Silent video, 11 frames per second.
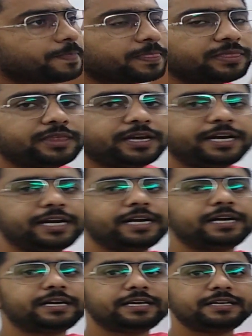the
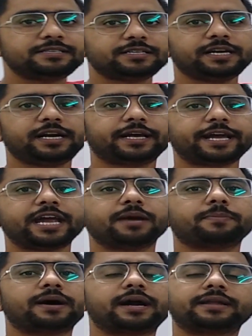DC
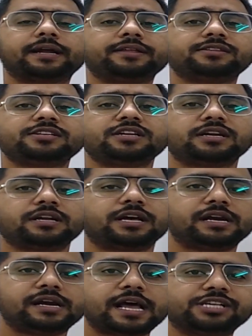decaying part, that is the
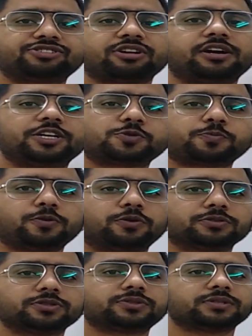natural
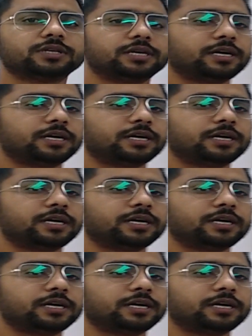response,